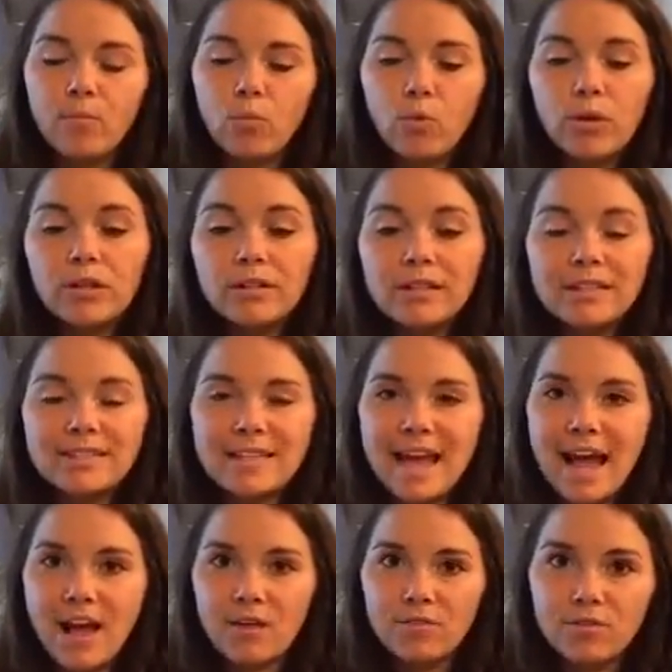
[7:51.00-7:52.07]
whittled it
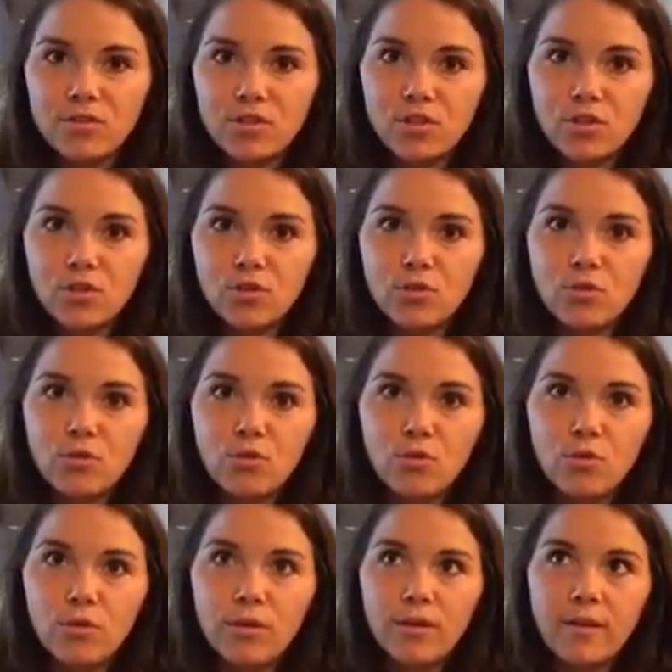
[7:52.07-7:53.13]
down
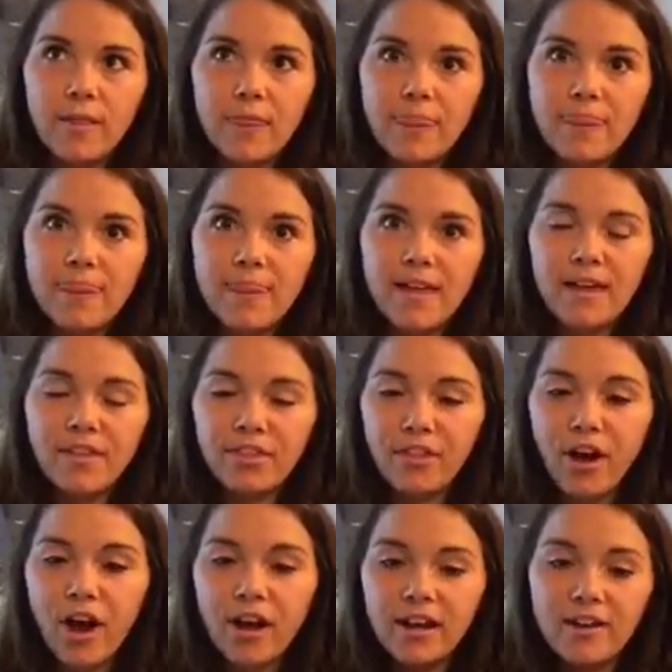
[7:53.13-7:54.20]
to a
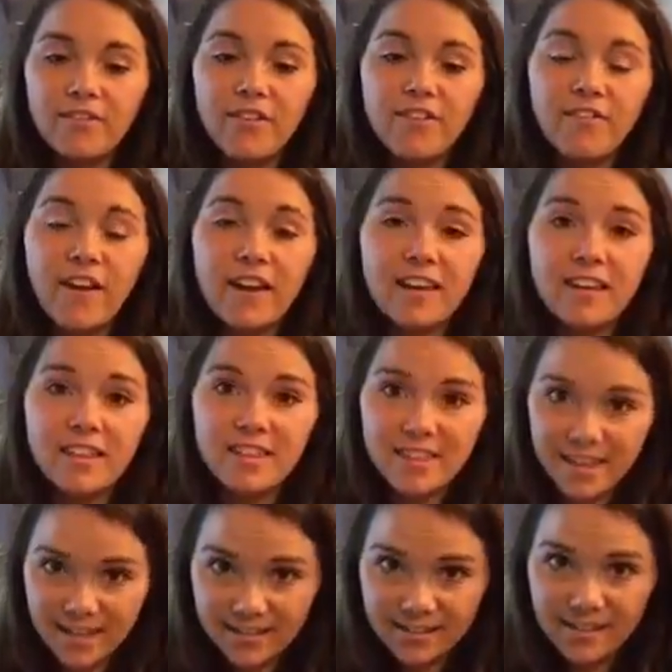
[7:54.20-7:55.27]
thought of, if I eat
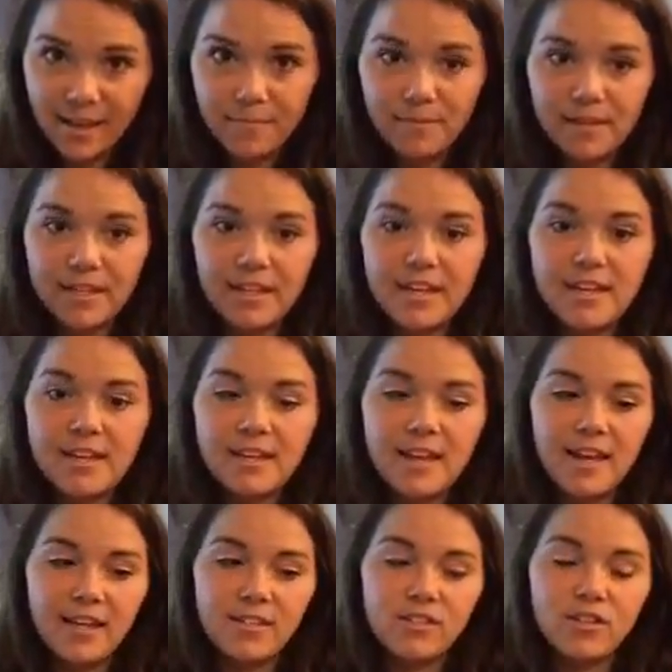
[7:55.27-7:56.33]
this, I'm going to get
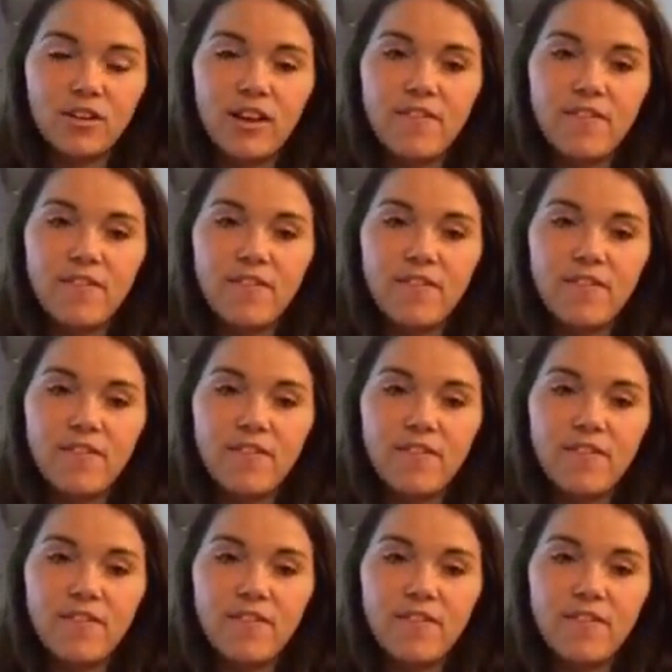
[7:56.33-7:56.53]
cancer.